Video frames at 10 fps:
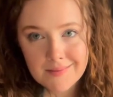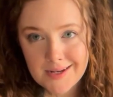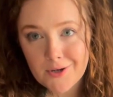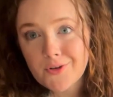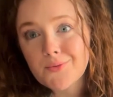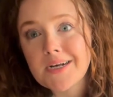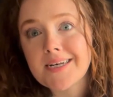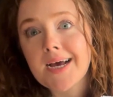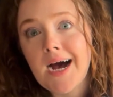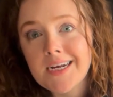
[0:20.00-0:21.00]
here is
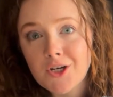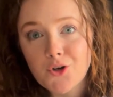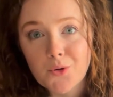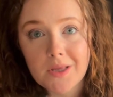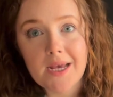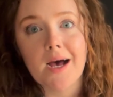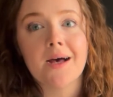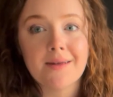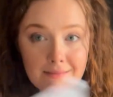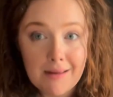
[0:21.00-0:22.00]
writ kind
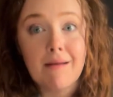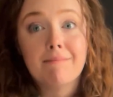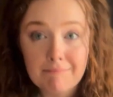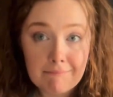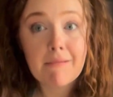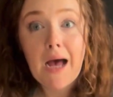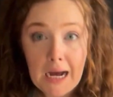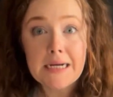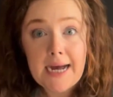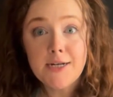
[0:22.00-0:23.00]
Julia.
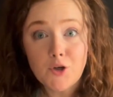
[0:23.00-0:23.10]
Unkind